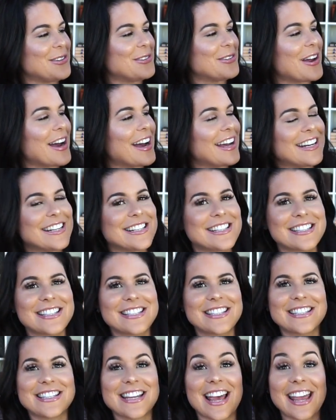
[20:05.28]
the United
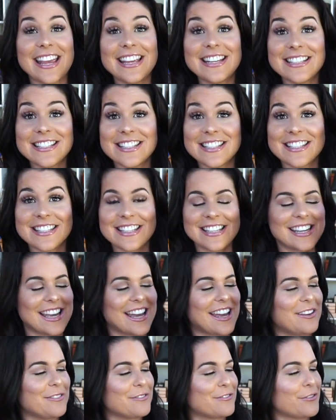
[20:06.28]
States. It
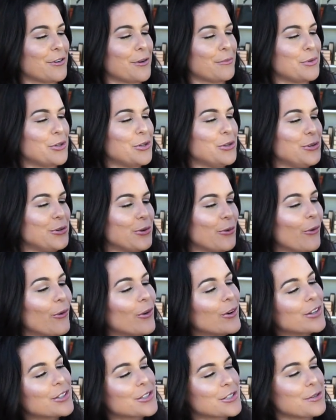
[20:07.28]
came from New
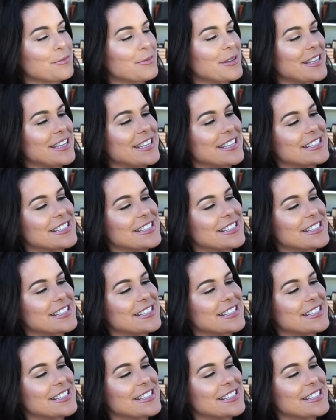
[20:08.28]
York to be